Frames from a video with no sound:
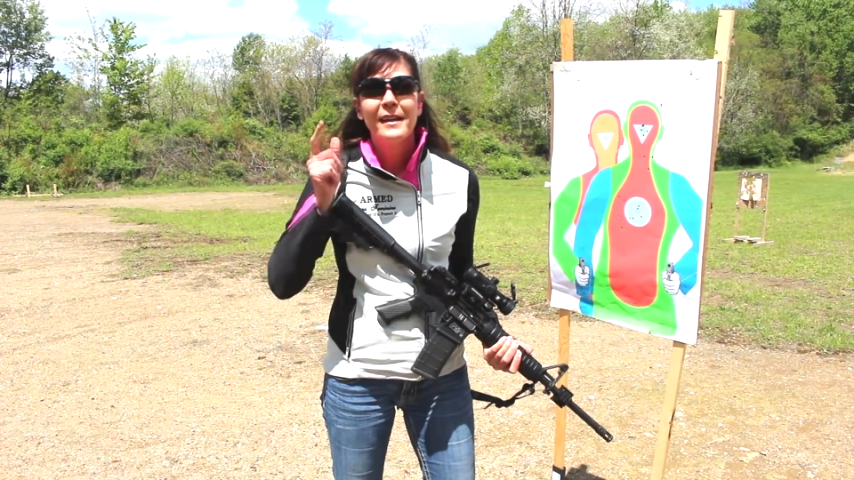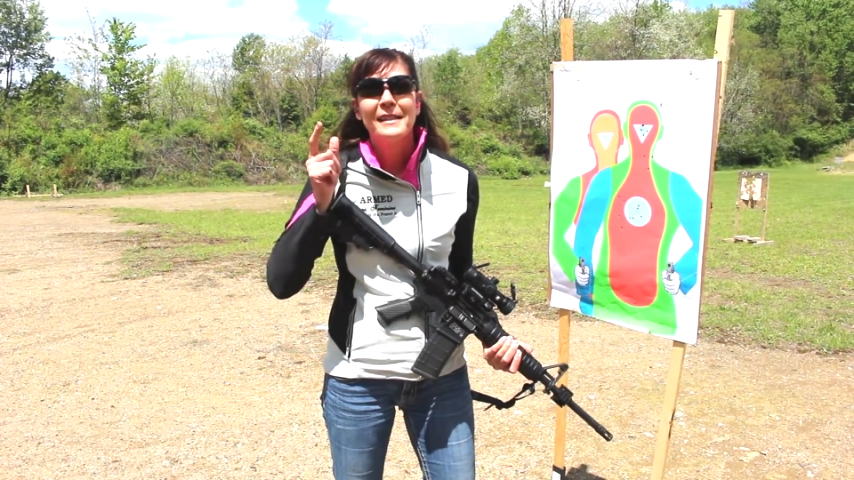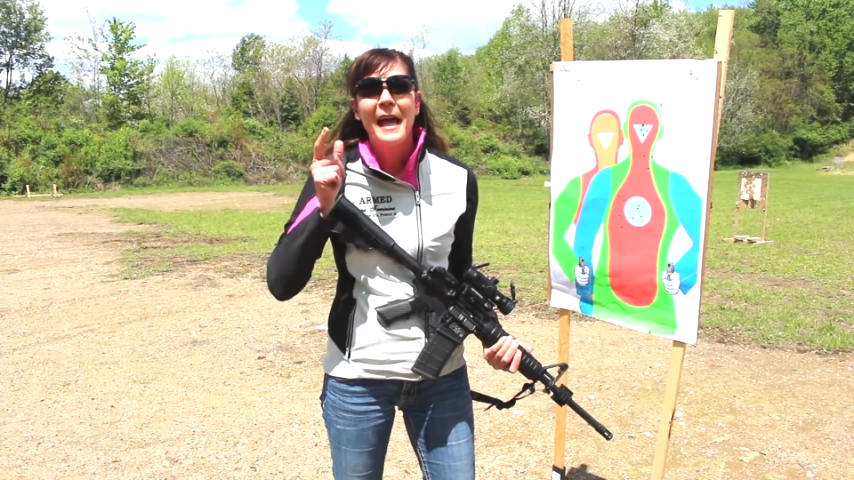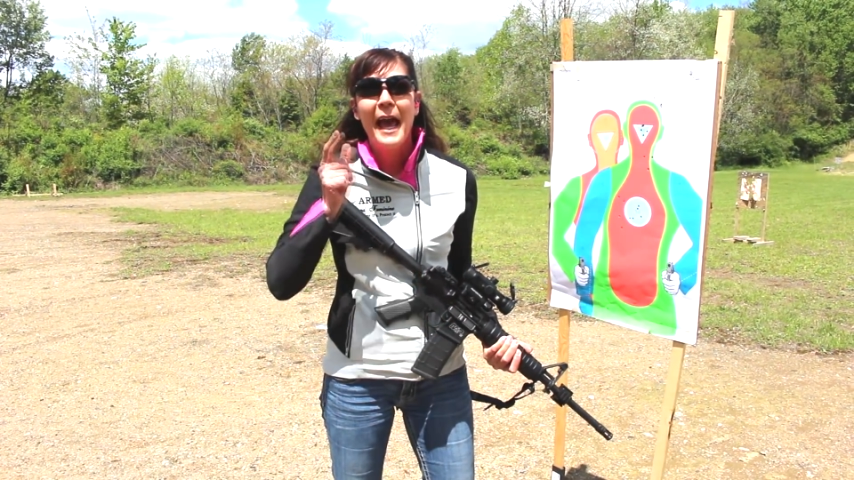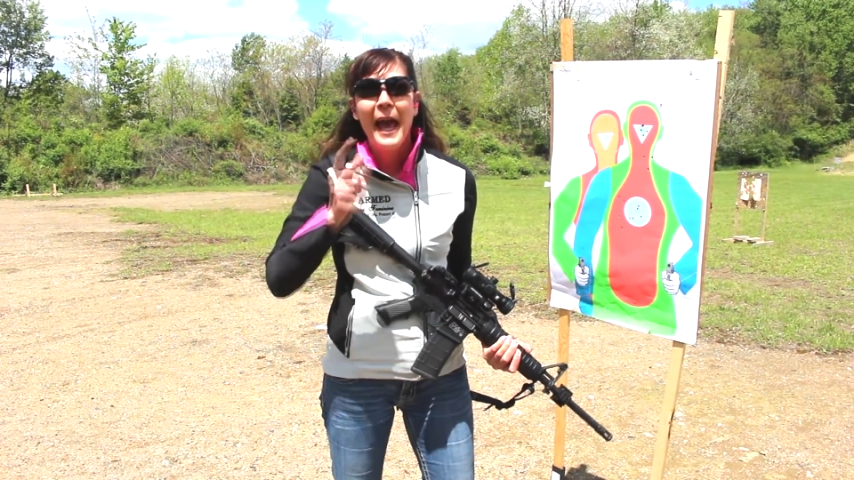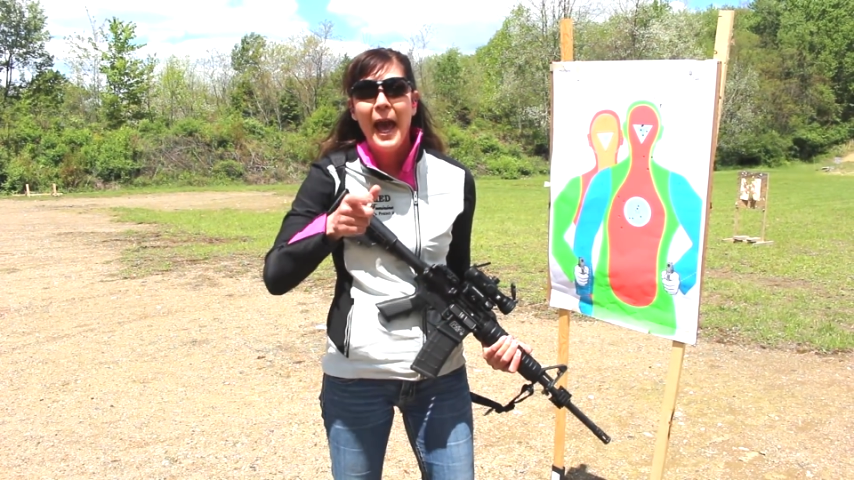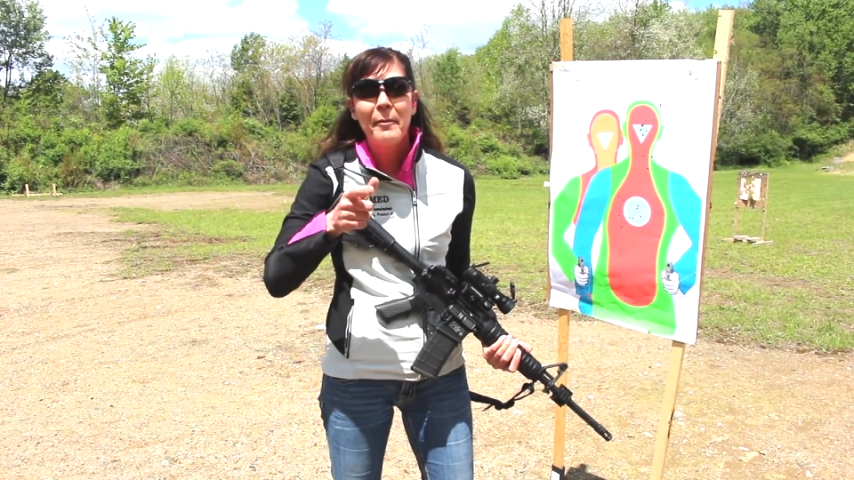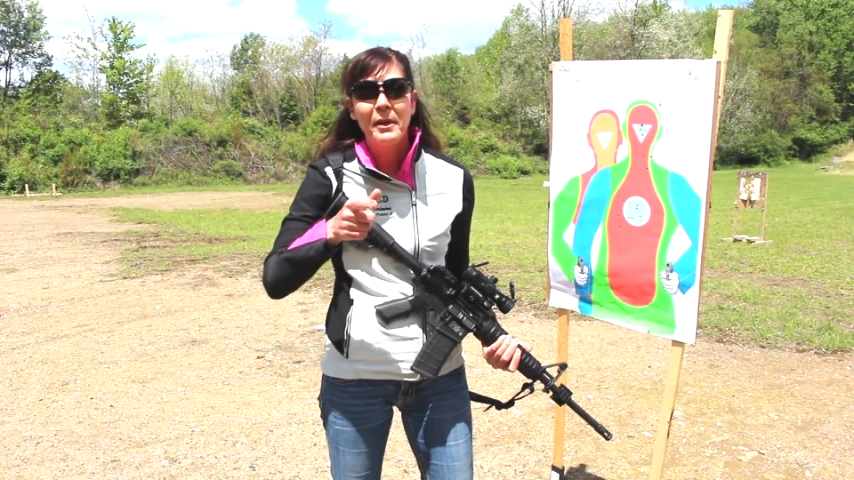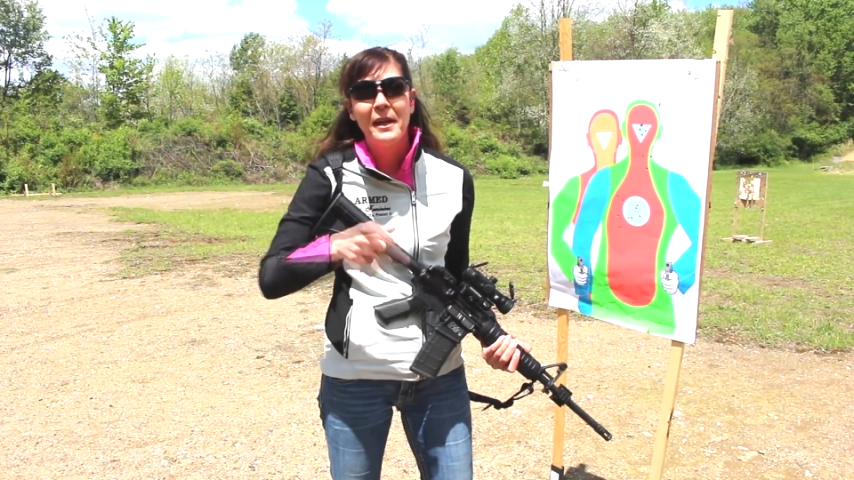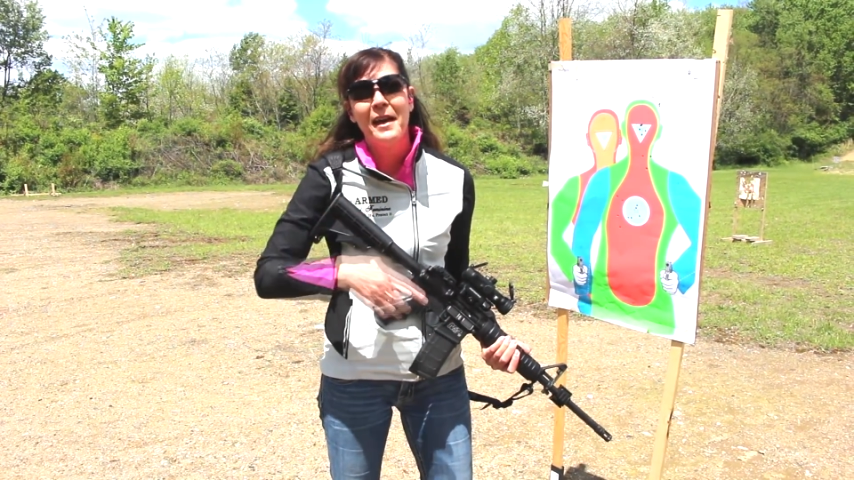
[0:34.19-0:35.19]
is a
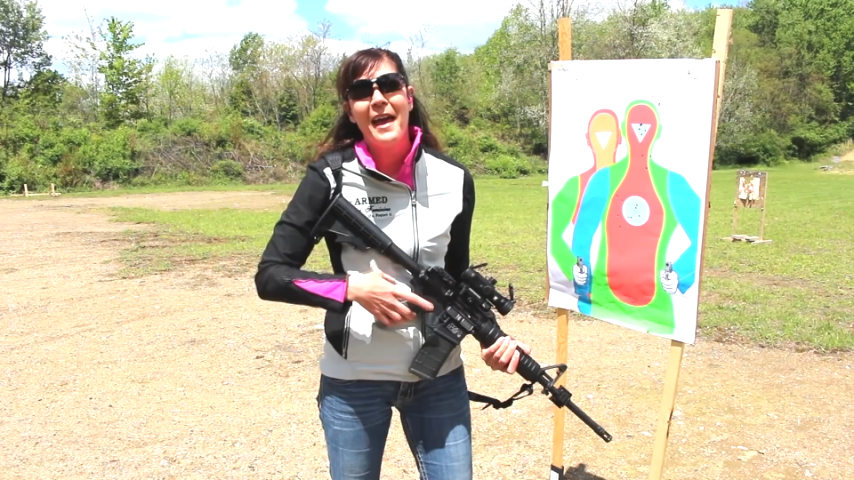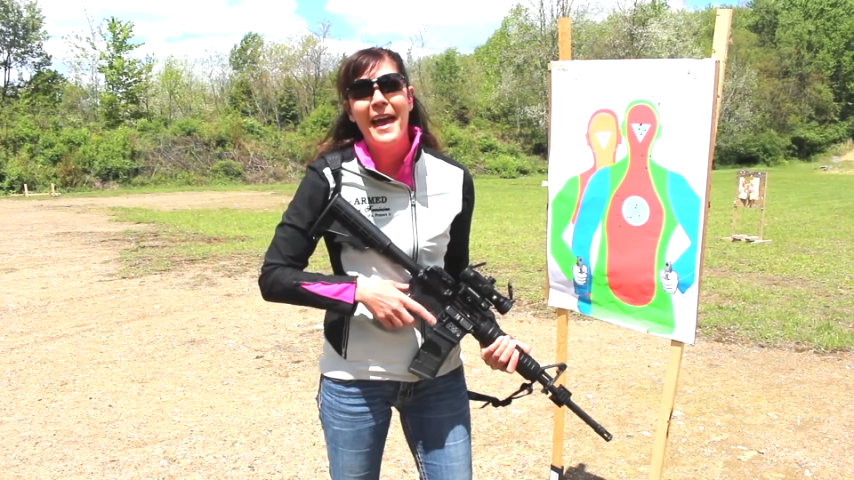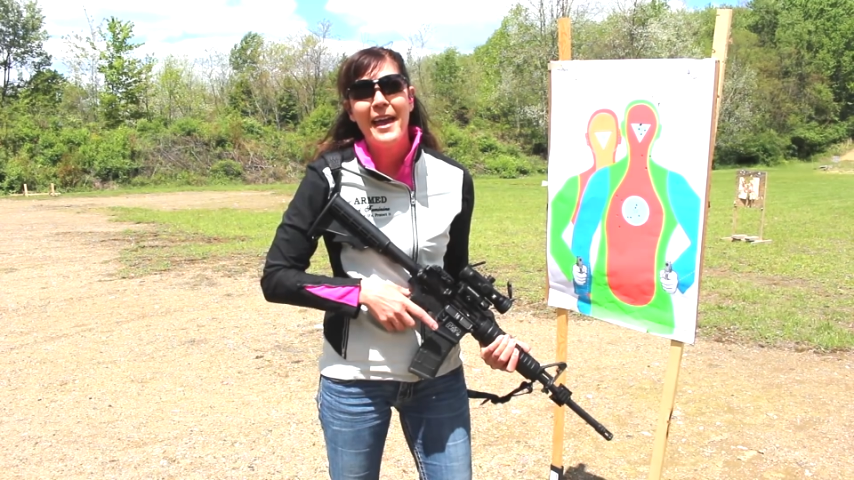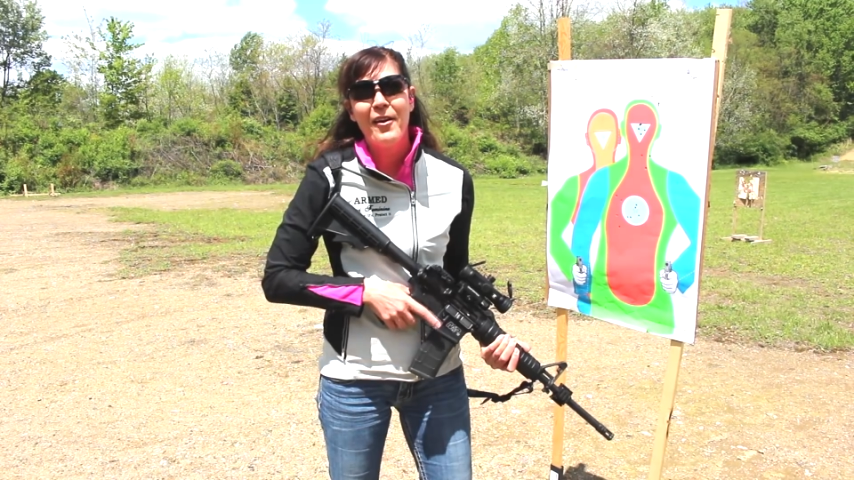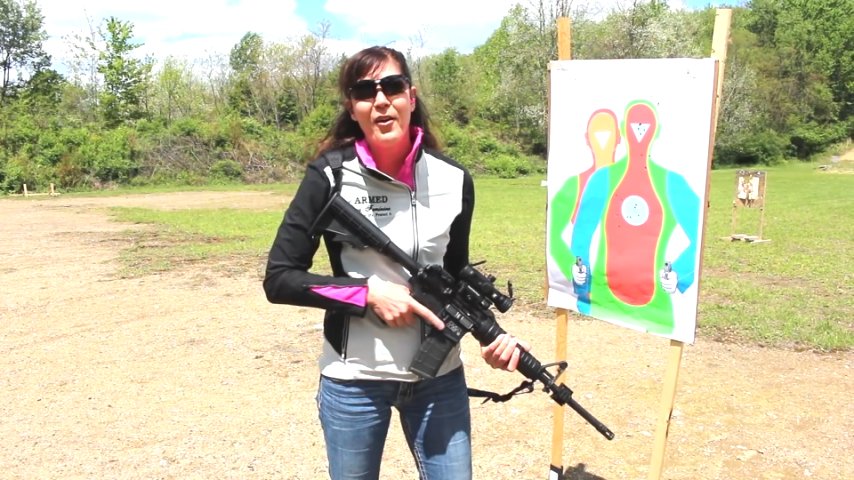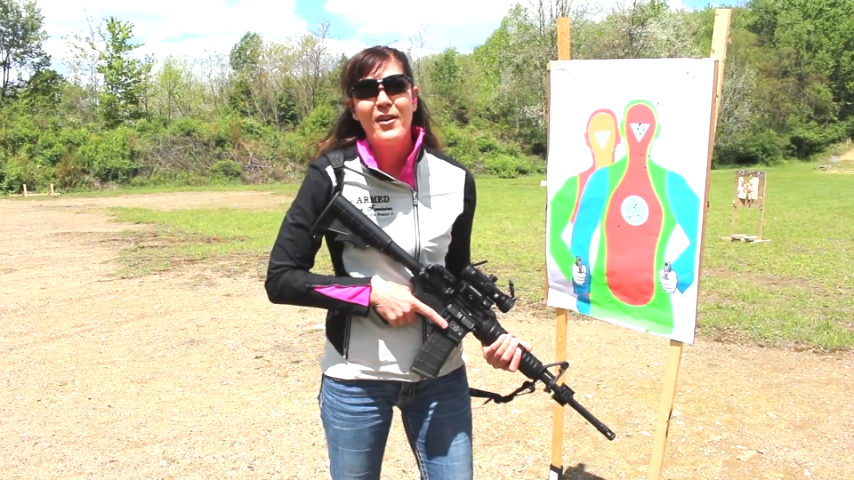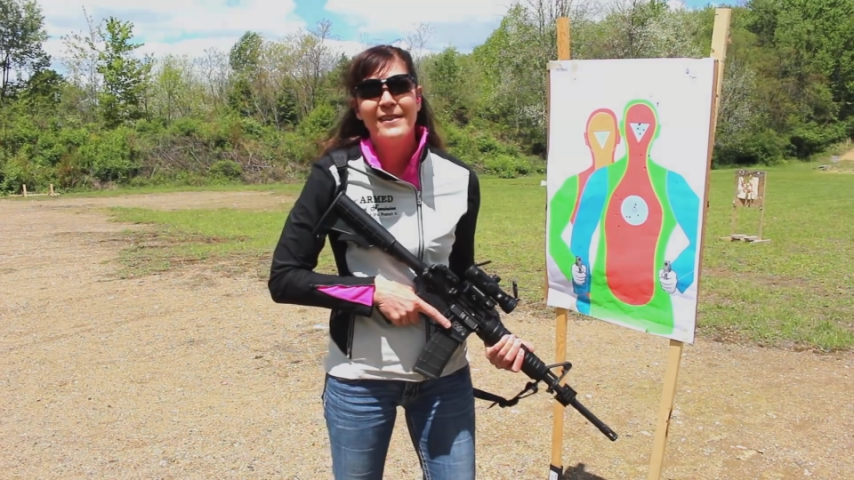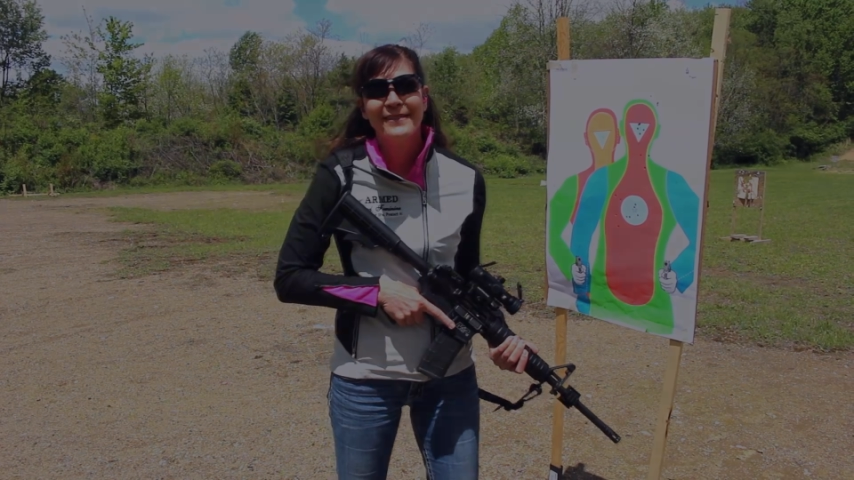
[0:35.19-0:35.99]
happy AR.